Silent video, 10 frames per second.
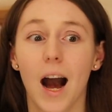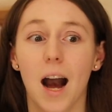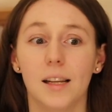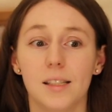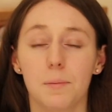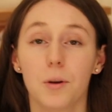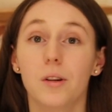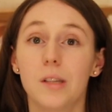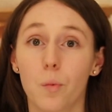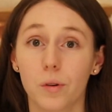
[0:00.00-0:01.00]
And
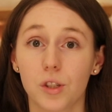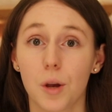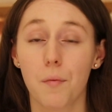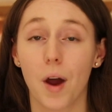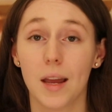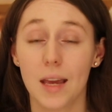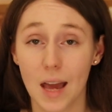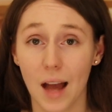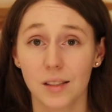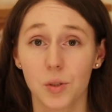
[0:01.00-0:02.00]
because it was so bright, he
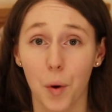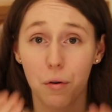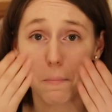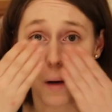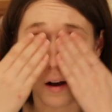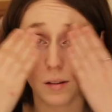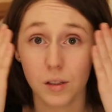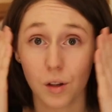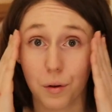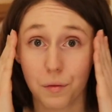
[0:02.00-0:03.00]
had to wear a
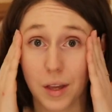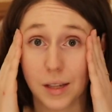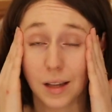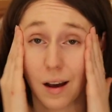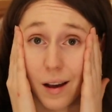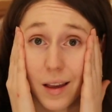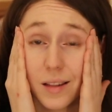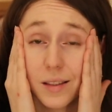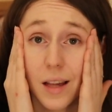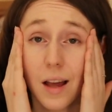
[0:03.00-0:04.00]
mask over his
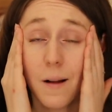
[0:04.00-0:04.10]
eyes.